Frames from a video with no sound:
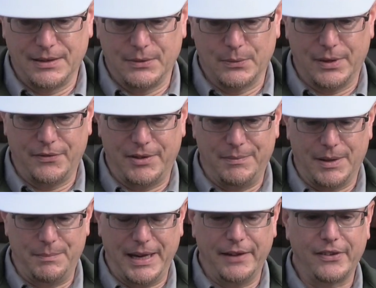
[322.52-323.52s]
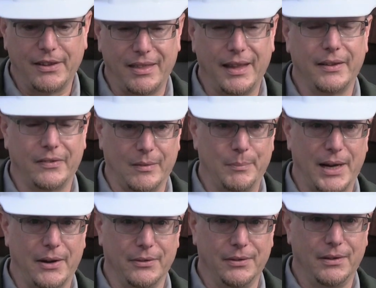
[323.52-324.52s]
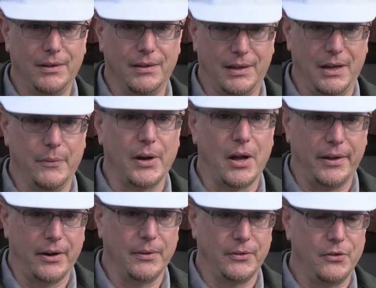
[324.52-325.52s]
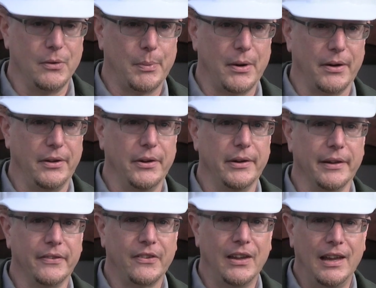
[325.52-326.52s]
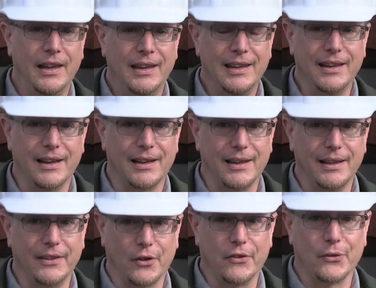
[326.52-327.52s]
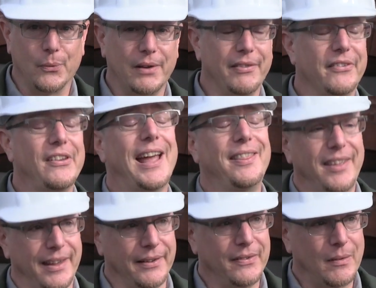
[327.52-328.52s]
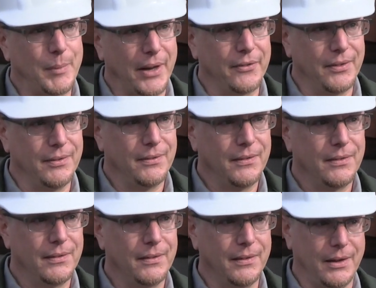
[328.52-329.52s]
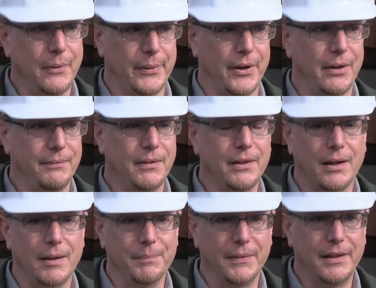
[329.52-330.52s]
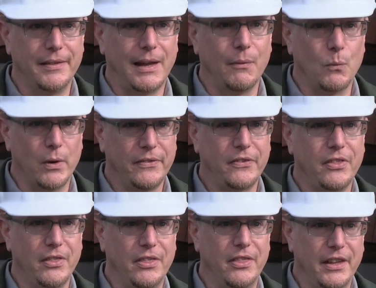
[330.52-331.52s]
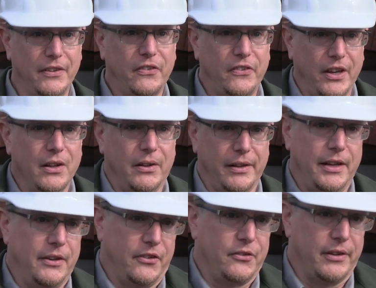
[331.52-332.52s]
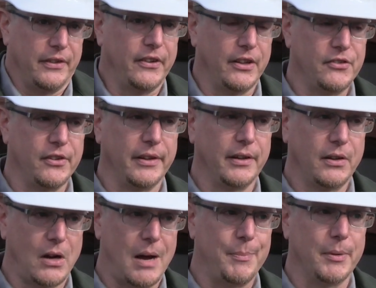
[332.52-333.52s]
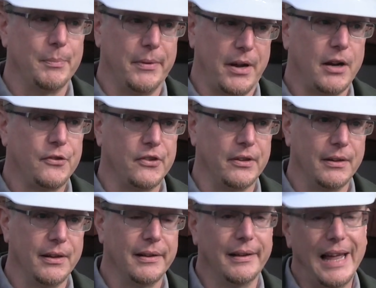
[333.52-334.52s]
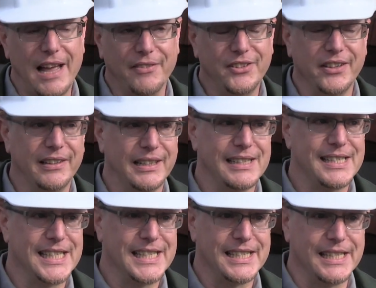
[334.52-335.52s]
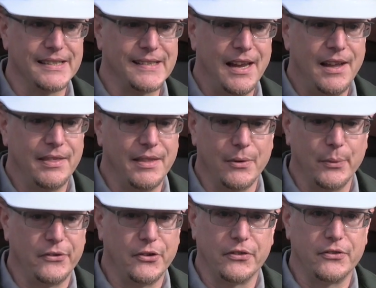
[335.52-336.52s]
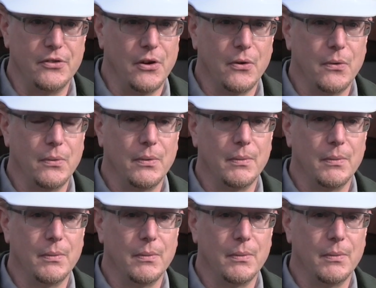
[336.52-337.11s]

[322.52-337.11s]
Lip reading: One of the amazing things about the Keweenaw and our two park units is also one of the sad things about Keweenaw, in that once this single industry, essentially copper production, left in the late 60s, there was just no